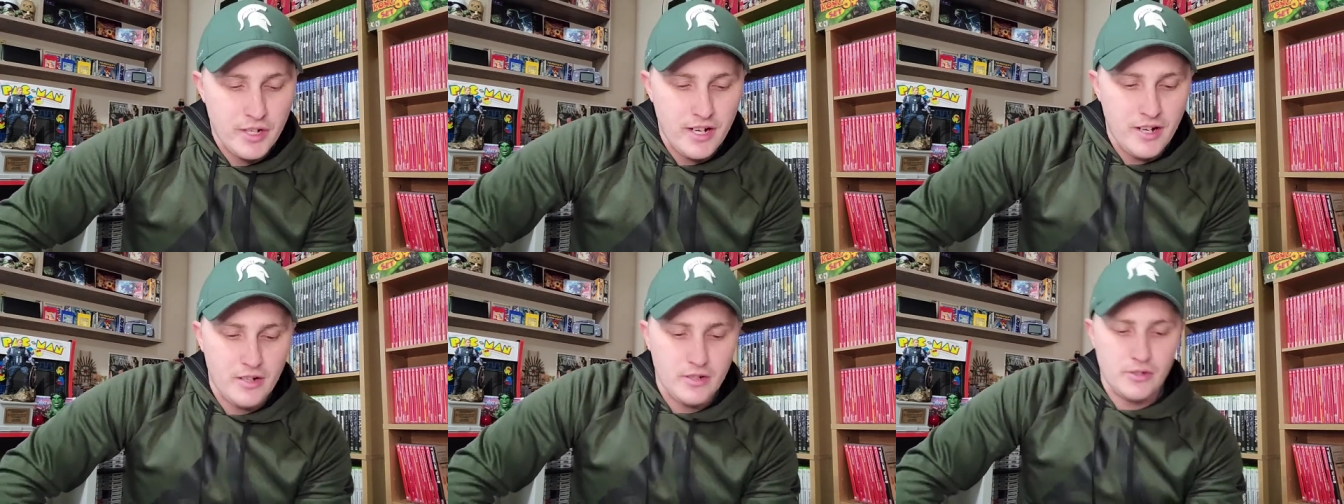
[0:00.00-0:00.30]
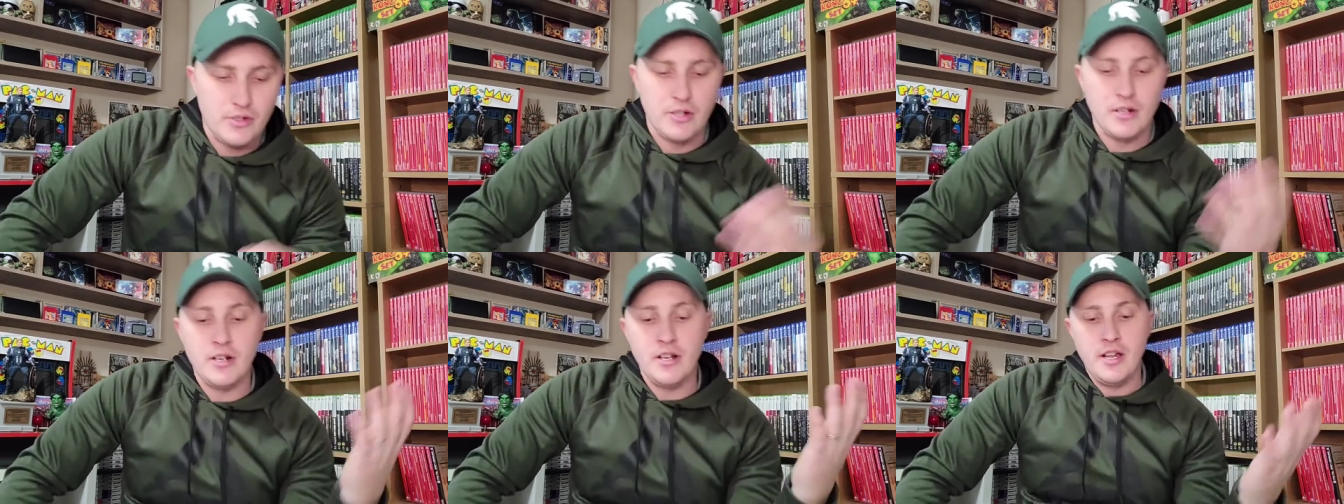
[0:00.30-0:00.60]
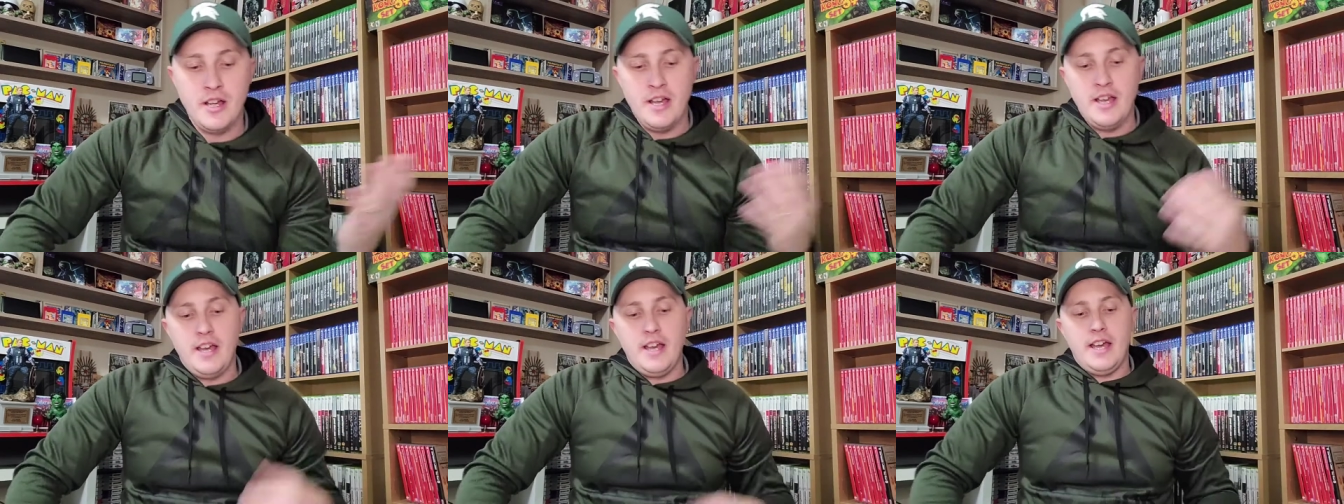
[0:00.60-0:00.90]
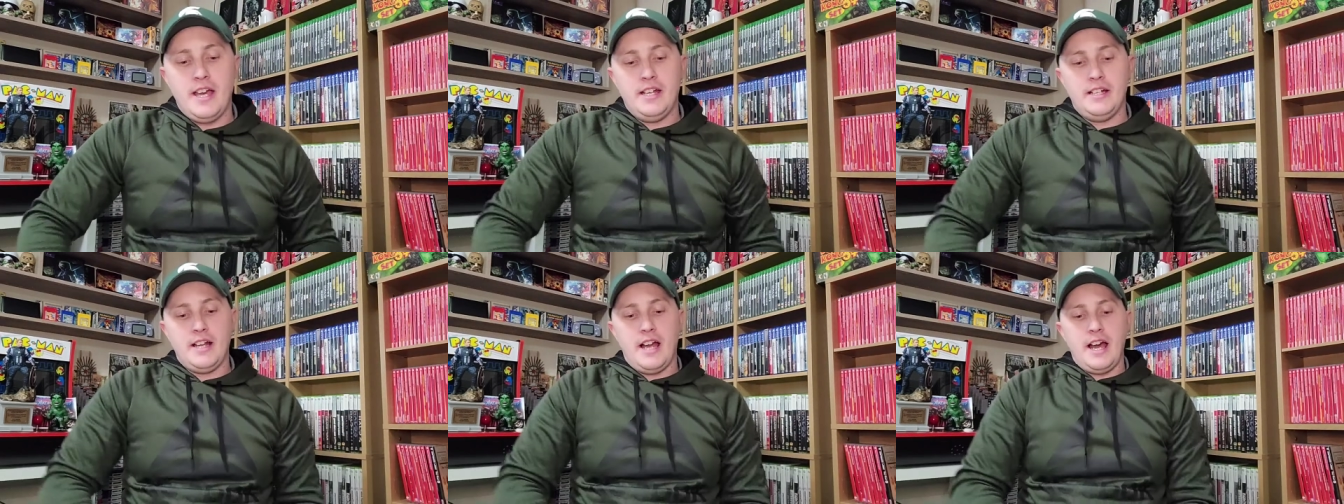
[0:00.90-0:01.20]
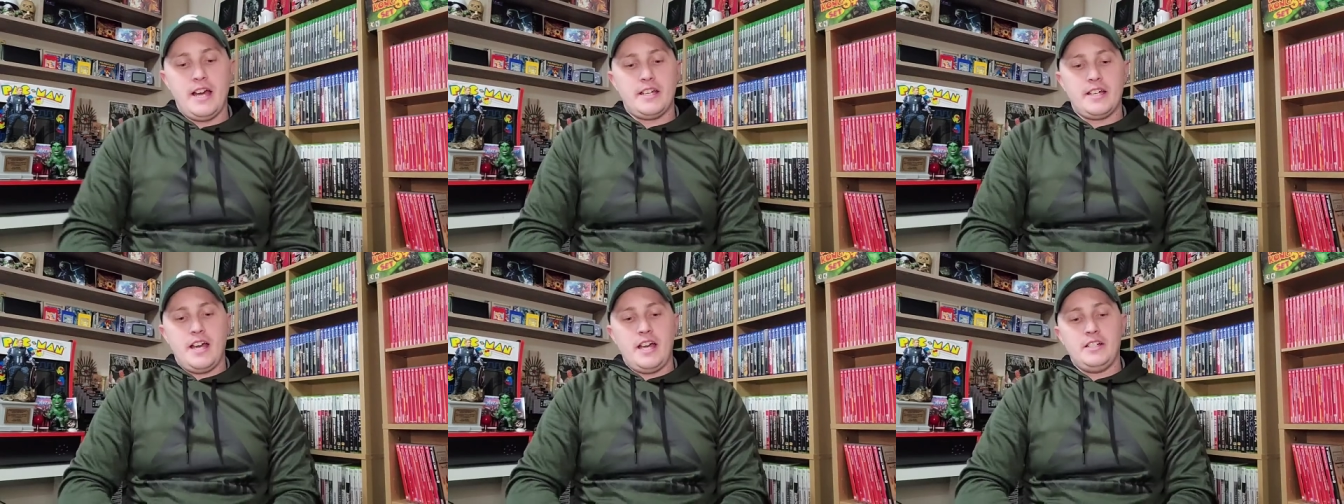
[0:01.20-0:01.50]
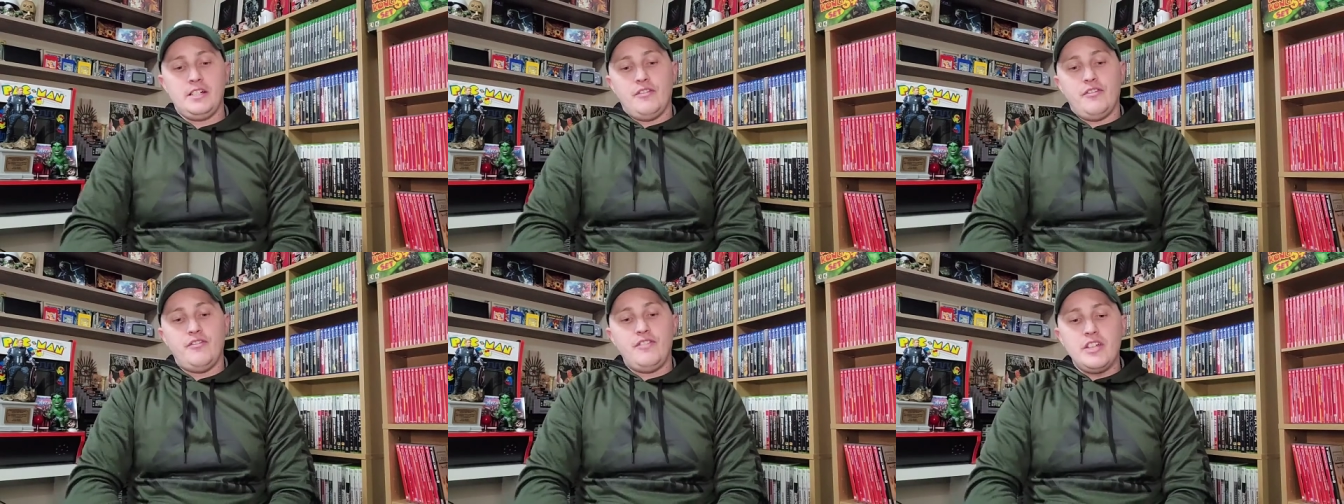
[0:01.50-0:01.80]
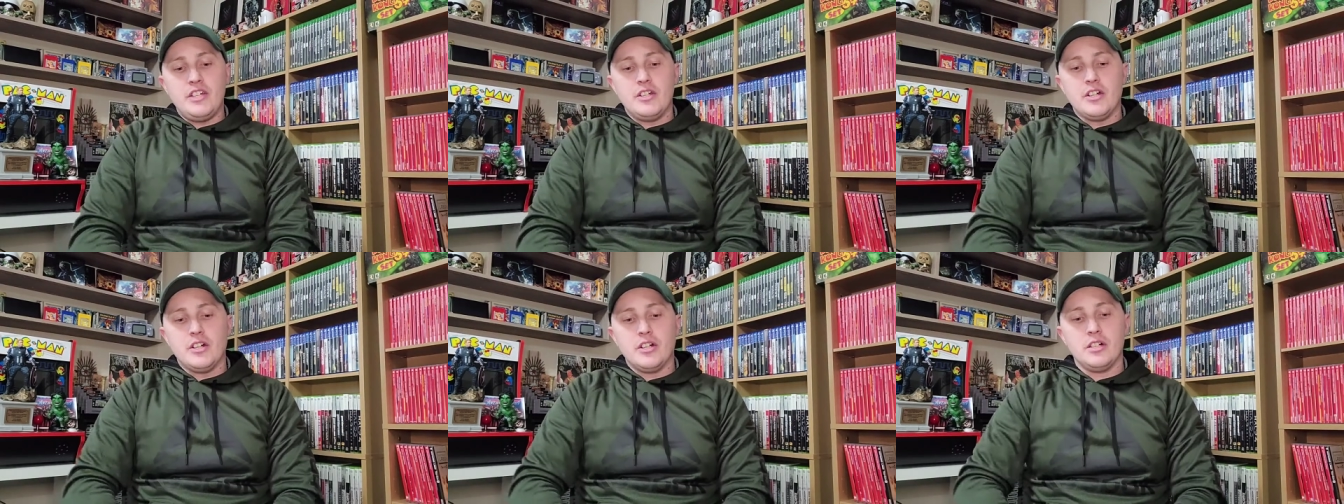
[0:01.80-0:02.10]
character, and I kind of
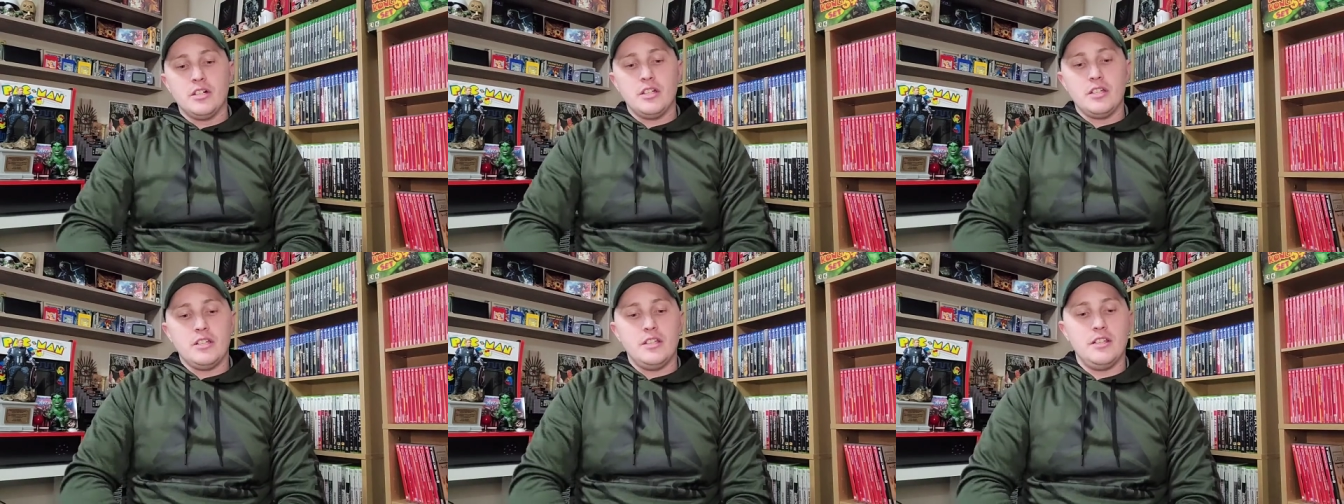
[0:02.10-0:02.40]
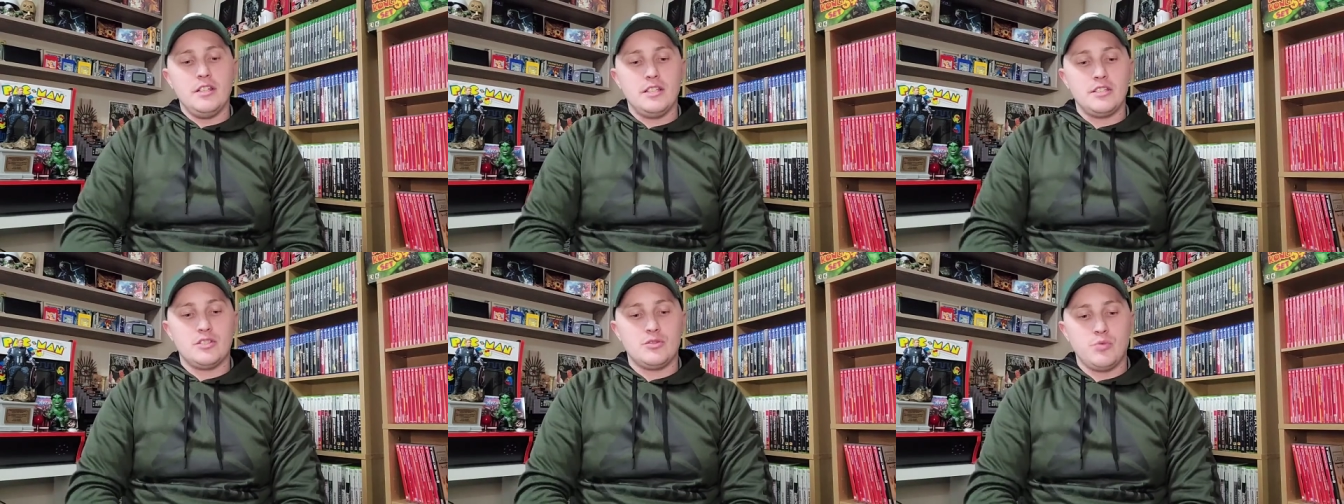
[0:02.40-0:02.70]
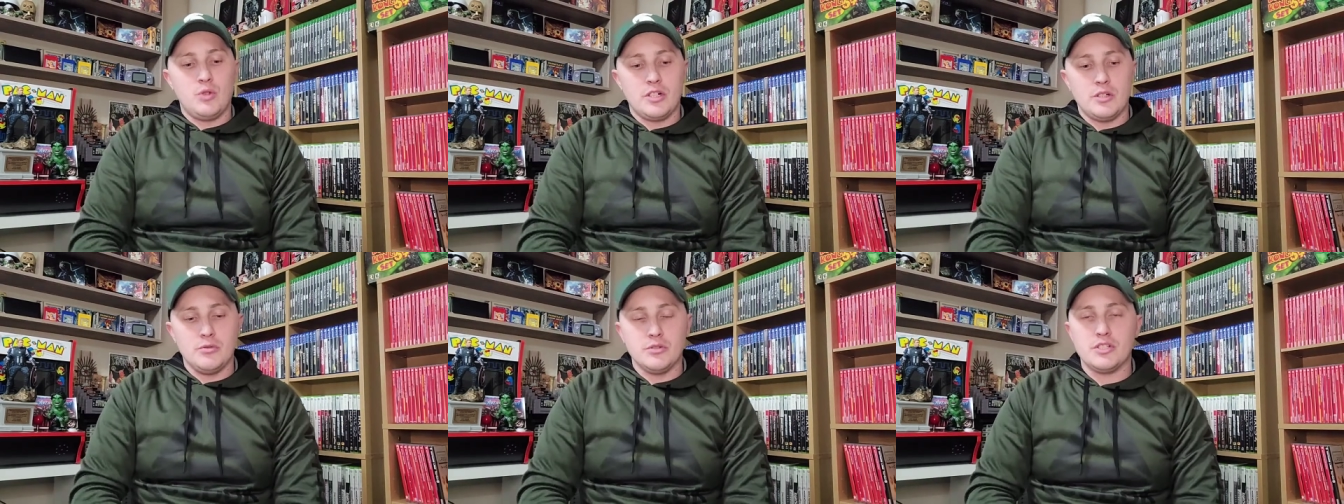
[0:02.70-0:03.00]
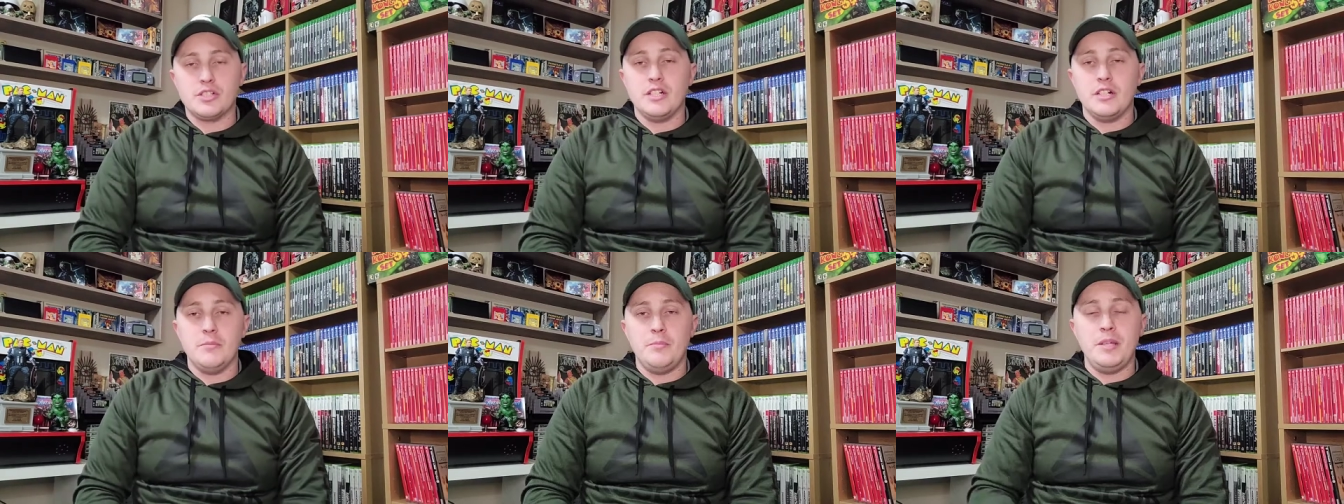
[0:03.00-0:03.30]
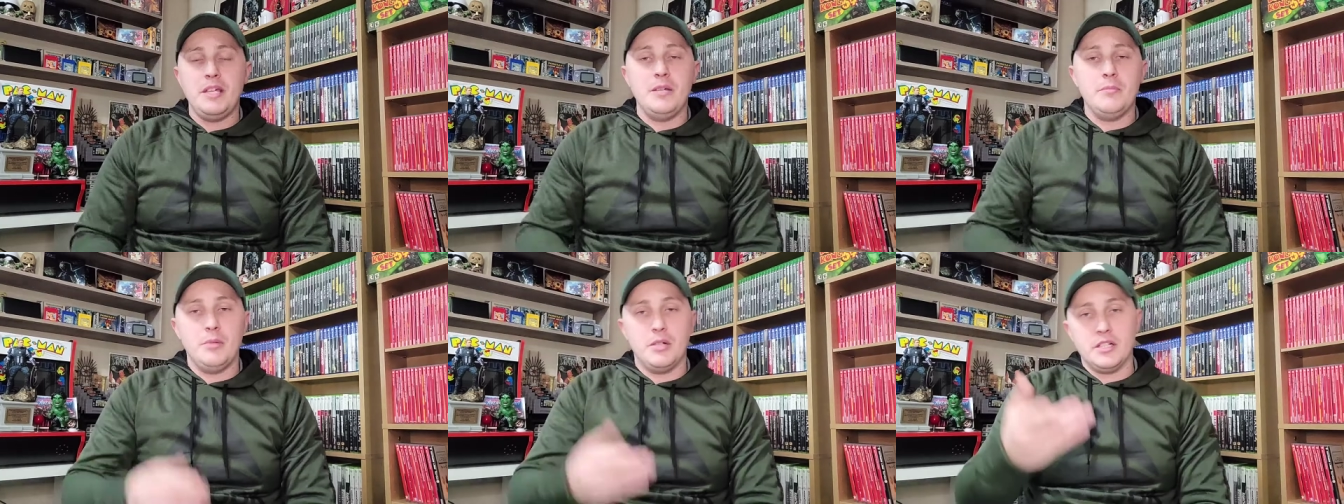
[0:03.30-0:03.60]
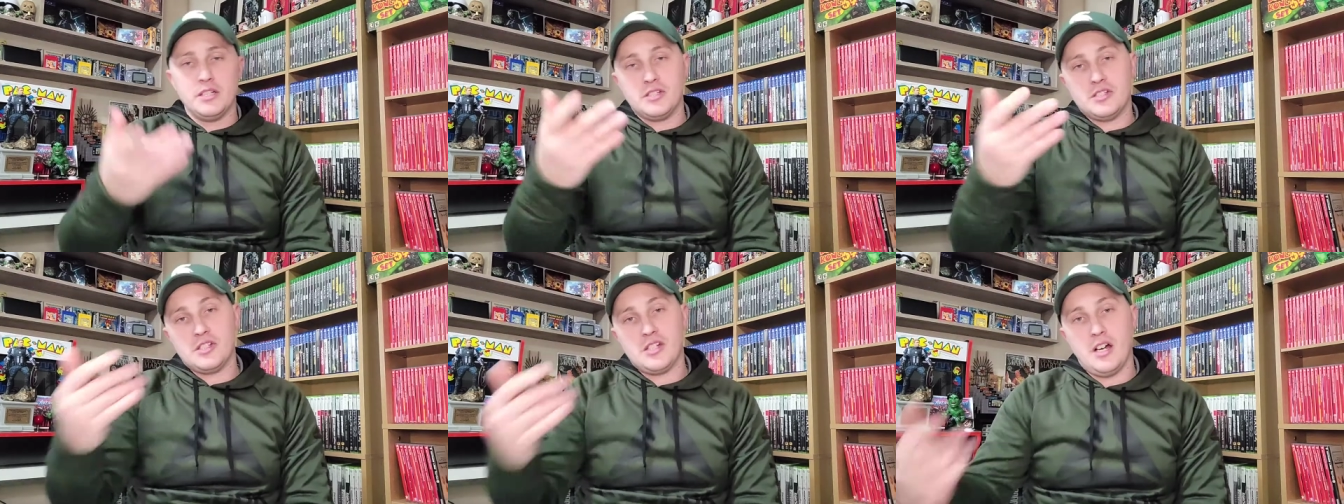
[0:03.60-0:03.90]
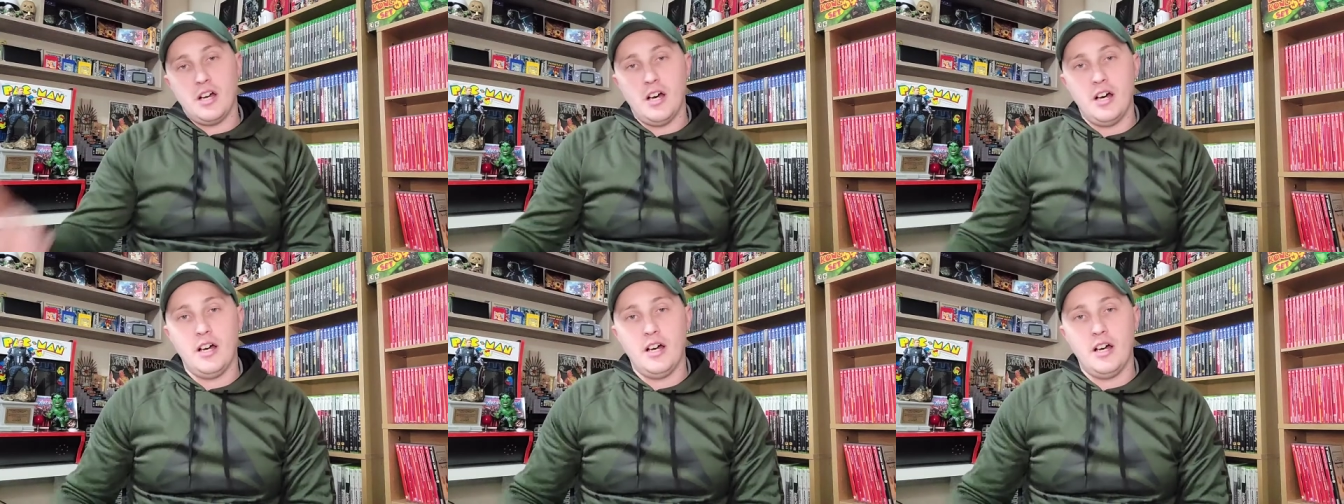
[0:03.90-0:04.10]
figured that's what it was going to be, but it's